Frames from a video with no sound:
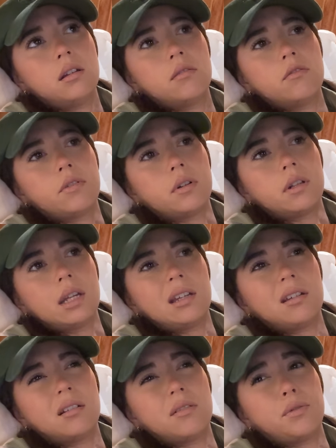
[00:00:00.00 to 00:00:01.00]
for
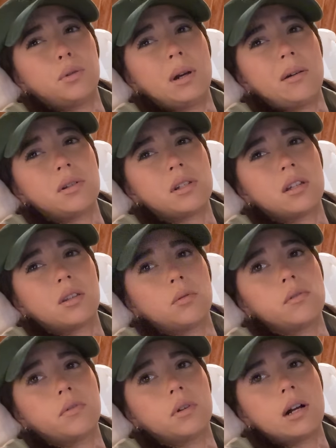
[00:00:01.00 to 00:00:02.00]
like a few hours, like
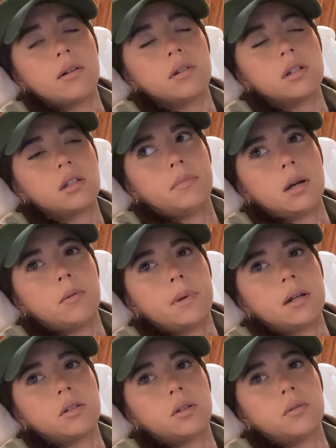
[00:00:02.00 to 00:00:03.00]
three, four hours. I'm
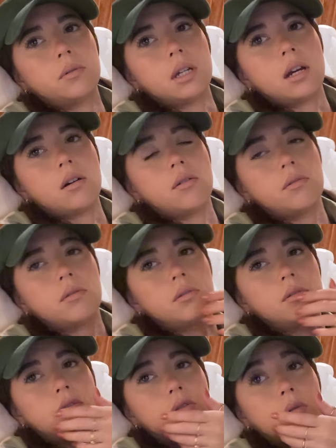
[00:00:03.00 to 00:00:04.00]
about to go down
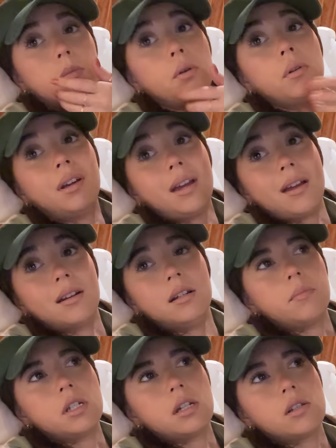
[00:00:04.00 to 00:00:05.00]
to a boat again
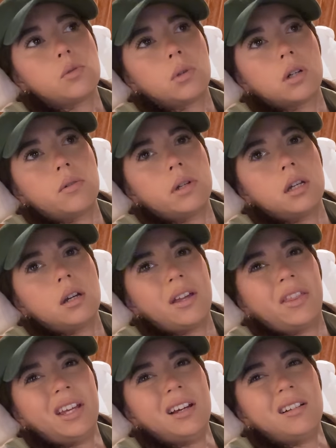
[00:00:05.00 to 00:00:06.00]
because we're going, I
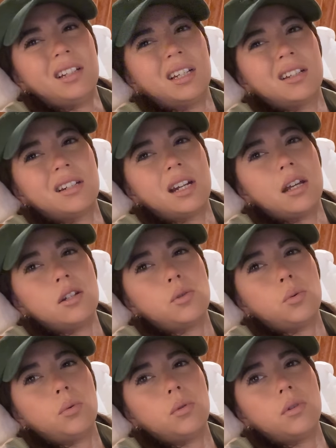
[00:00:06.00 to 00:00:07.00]
think on like a night
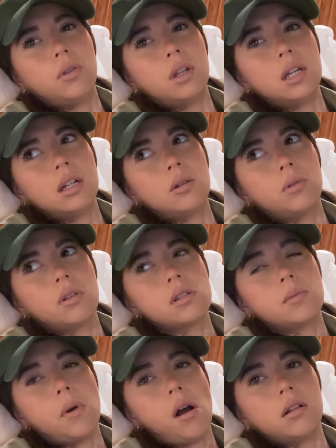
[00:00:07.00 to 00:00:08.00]
tour thing with a
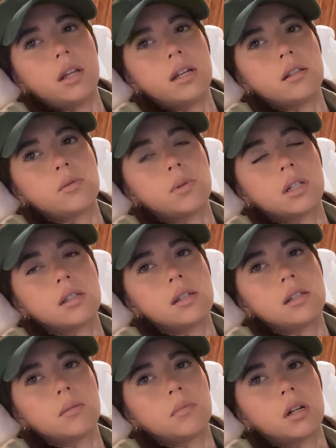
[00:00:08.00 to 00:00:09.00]
spotlight so we can see
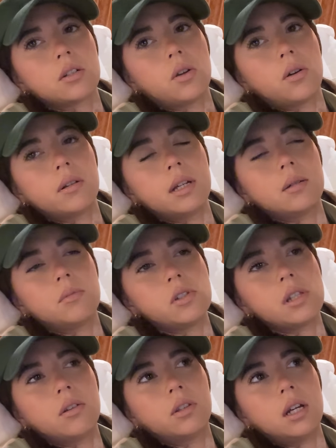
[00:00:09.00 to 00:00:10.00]
some nocturnal animals
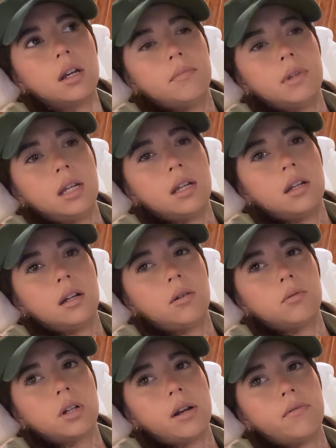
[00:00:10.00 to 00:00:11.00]
out there and I
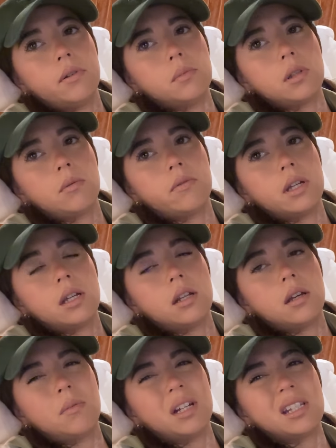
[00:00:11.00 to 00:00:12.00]
will try to film some of it.
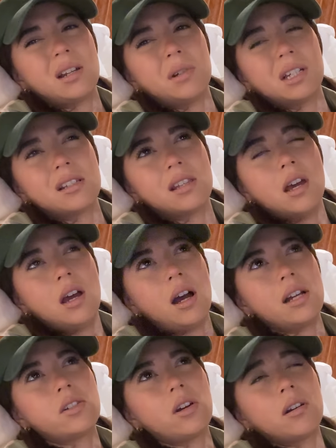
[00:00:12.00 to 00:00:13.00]
My stomach is,
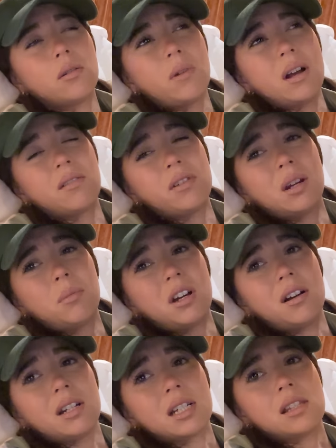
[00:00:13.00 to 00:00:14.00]
I started a round of
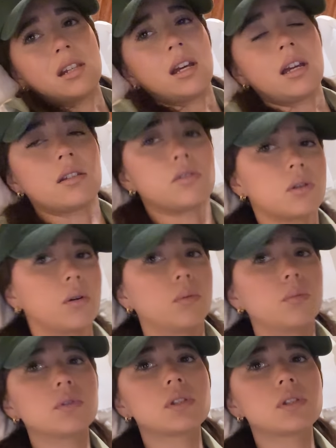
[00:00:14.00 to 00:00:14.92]
antibiotics today so we'll